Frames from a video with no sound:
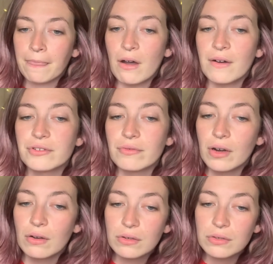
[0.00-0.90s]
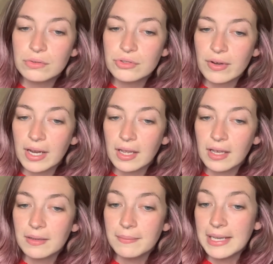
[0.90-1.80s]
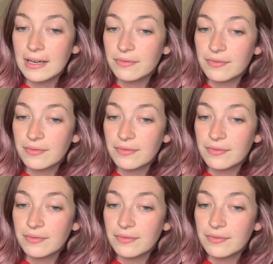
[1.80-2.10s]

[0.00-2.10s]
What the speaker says: After a long cool drink and a meal of